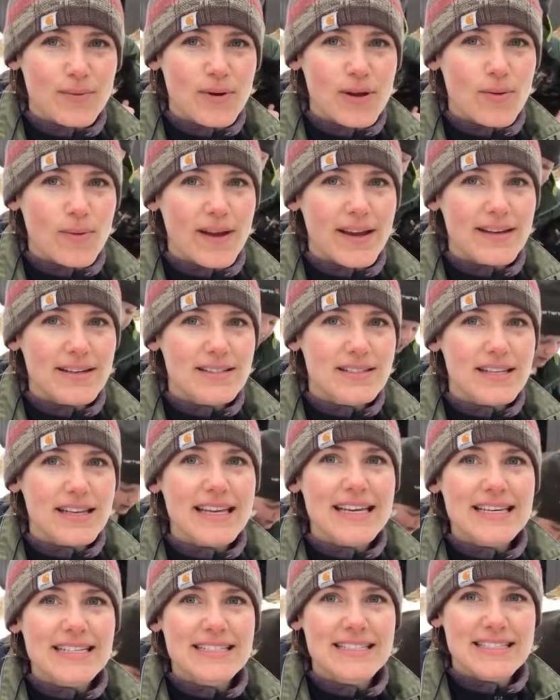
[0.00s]
We went
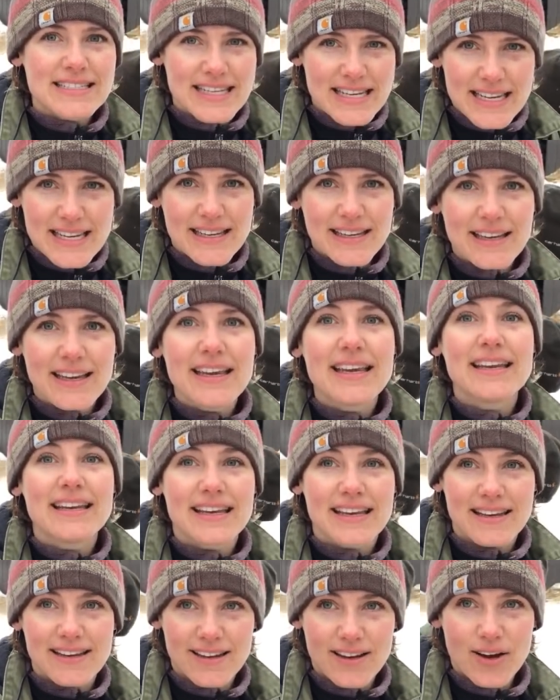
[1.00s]
Edie.
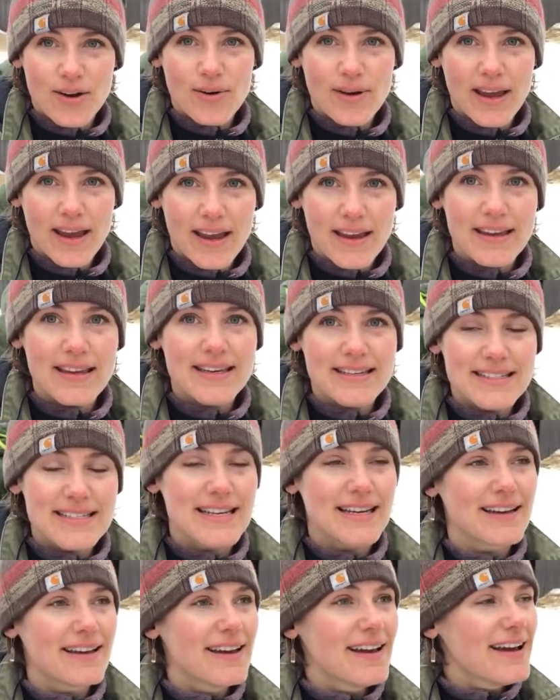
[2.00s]
Okay,
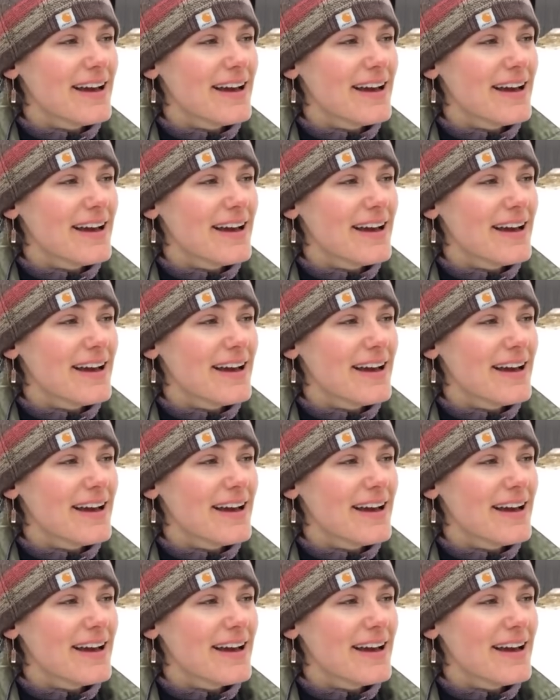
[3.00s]
Edie.